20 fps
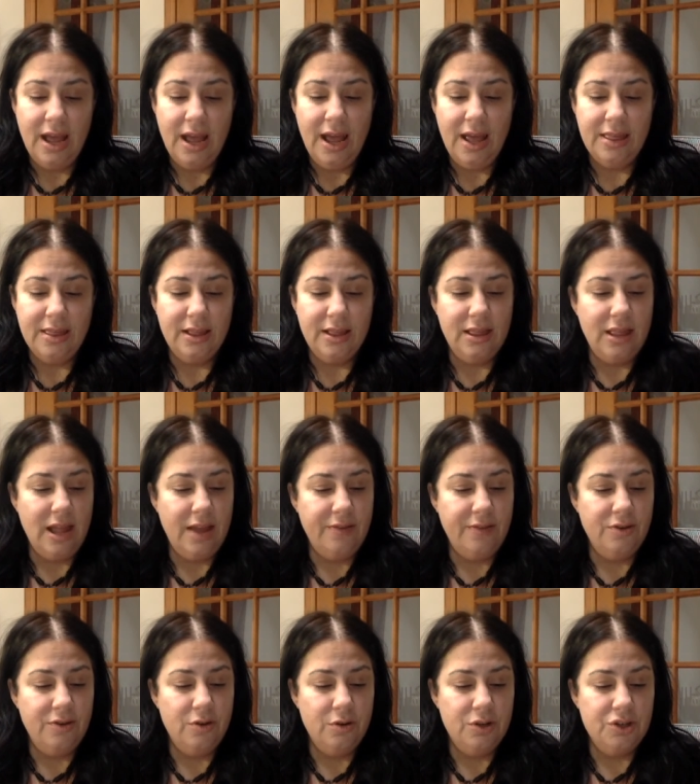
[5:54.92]
and the
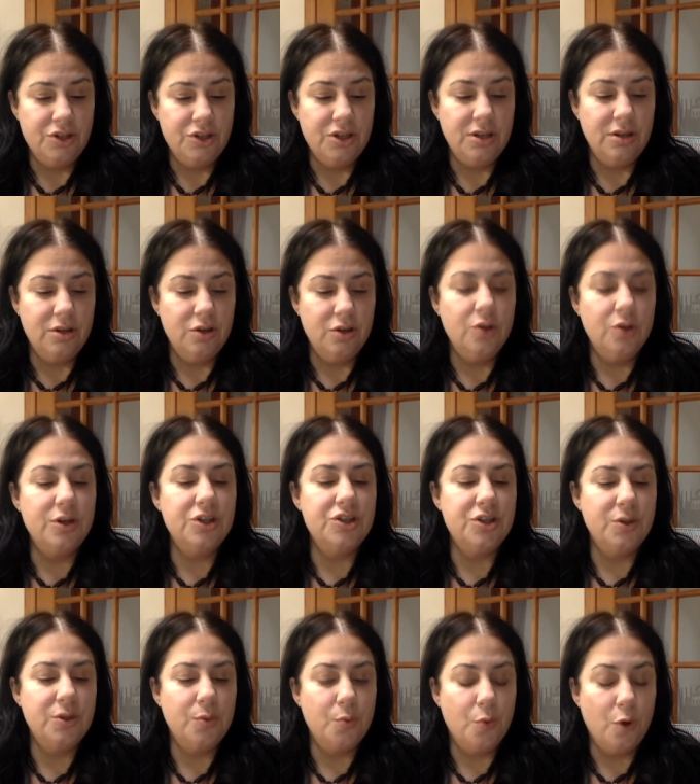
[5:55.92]
life
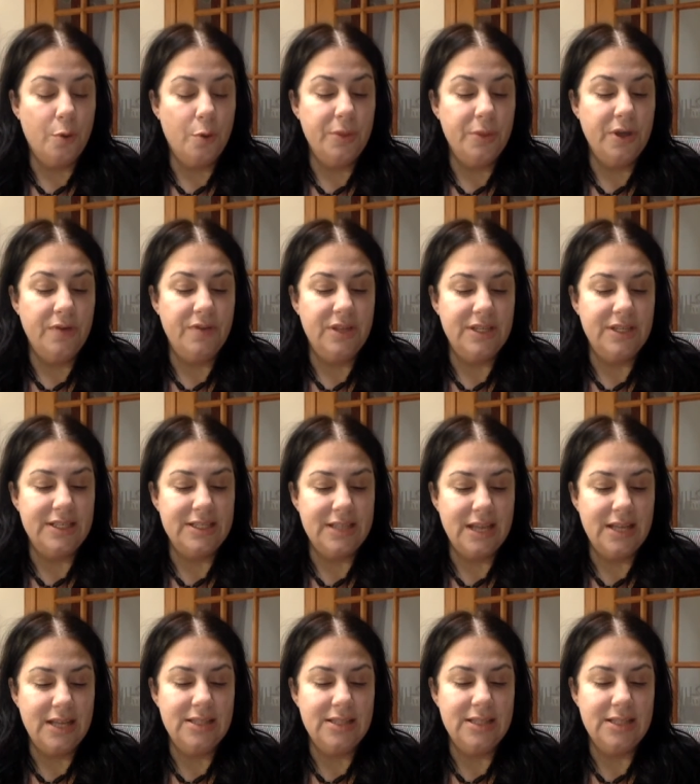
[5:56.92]
nourishing warmth of the
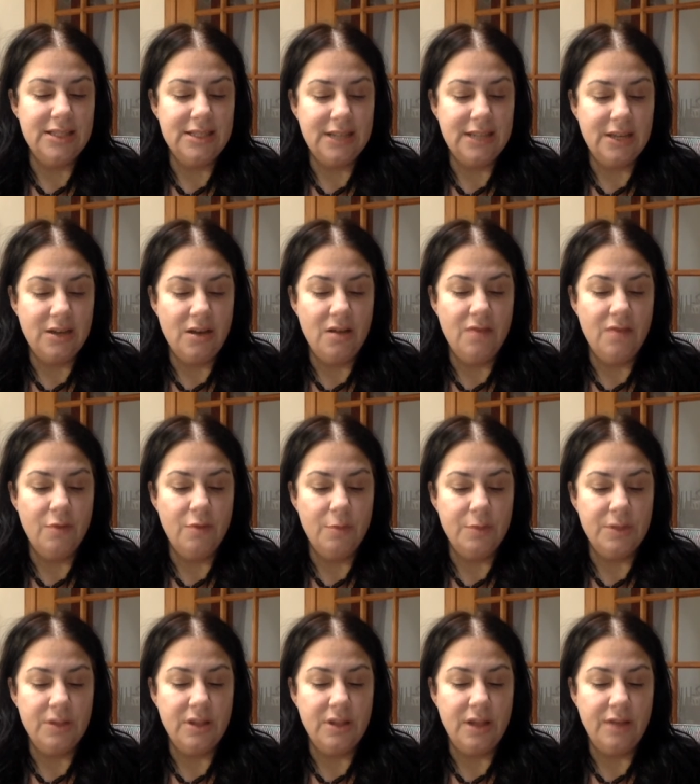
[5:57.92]
sun sustain all
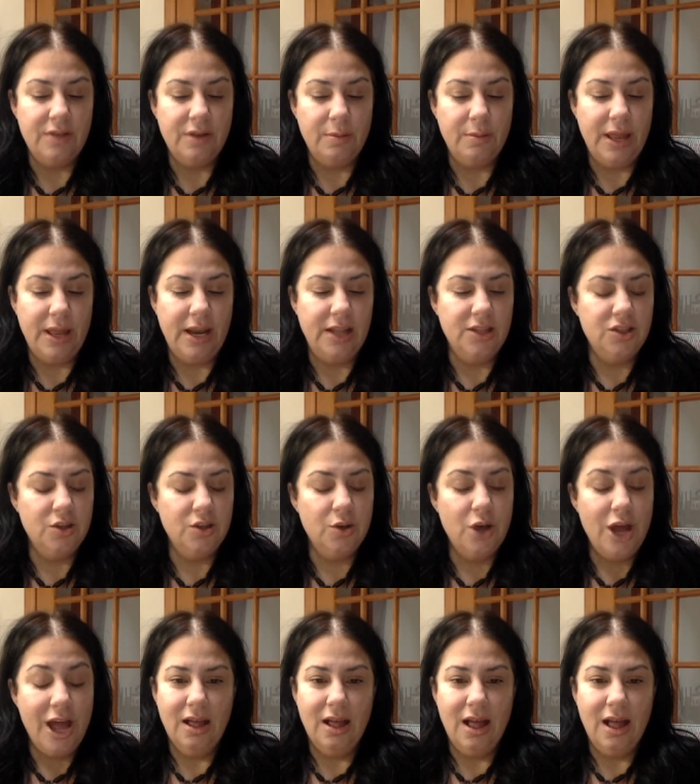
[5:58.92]
forms of life on our planet. So
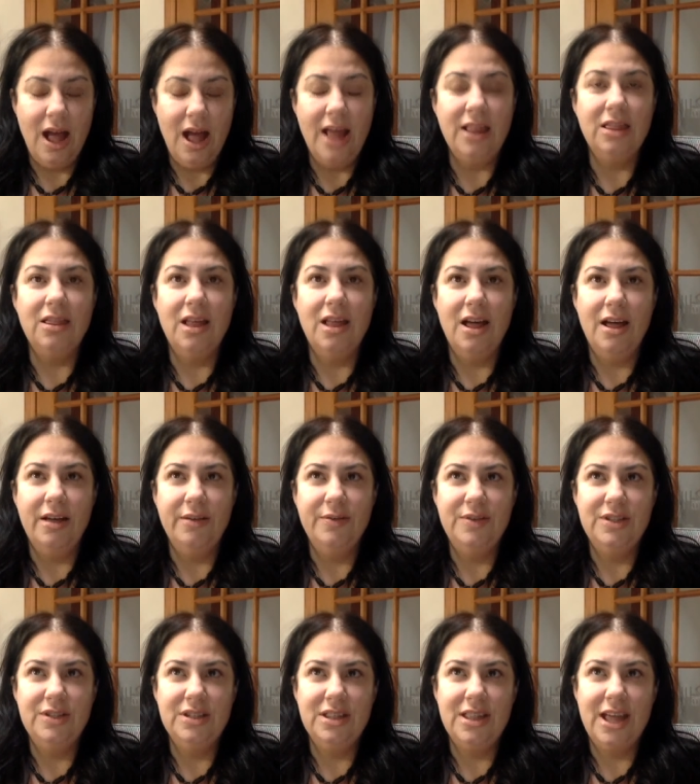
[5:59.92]
I
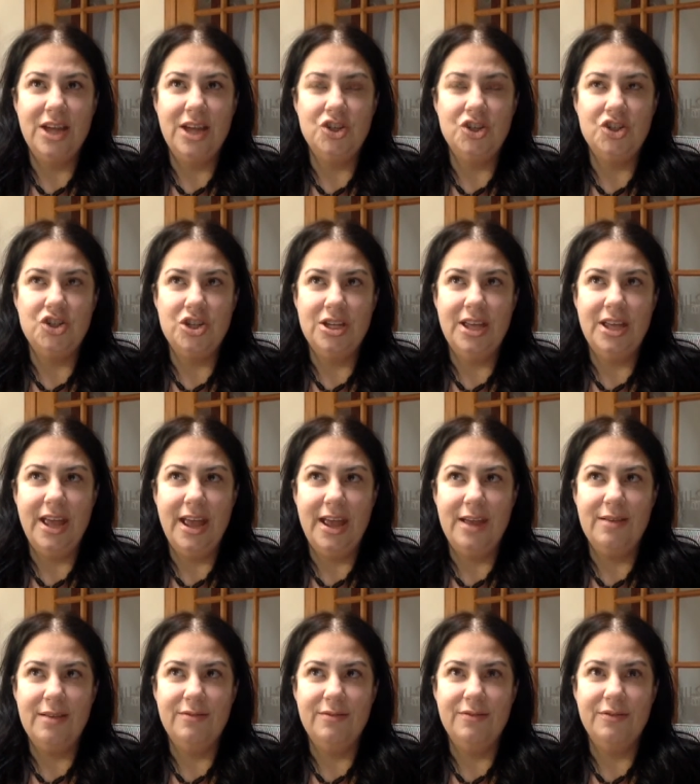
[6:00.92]
loved that she
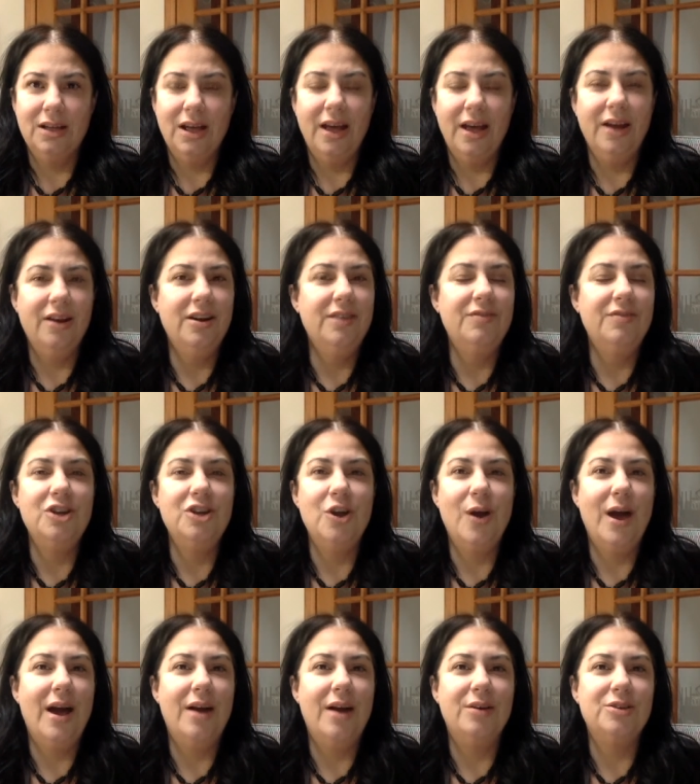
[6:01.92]
gave, I don't even know
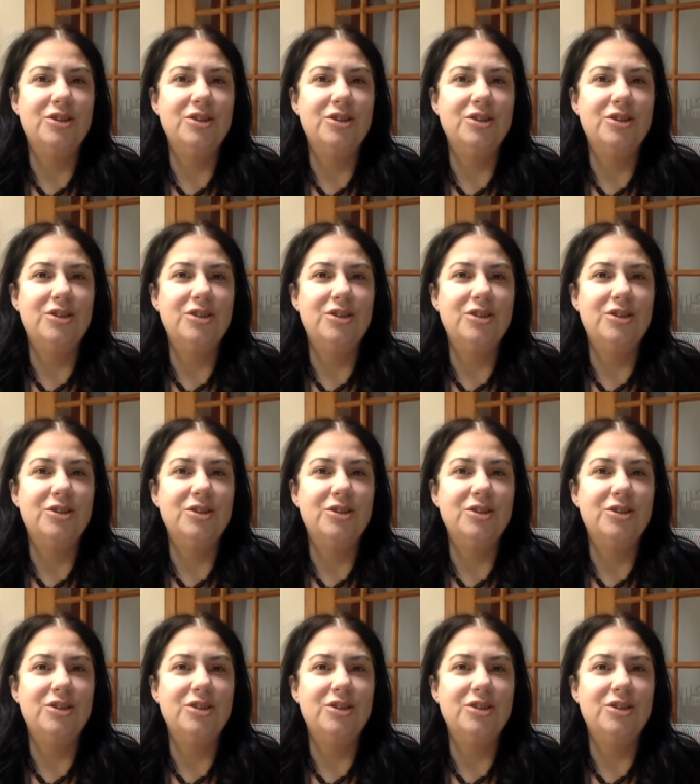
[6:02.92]
how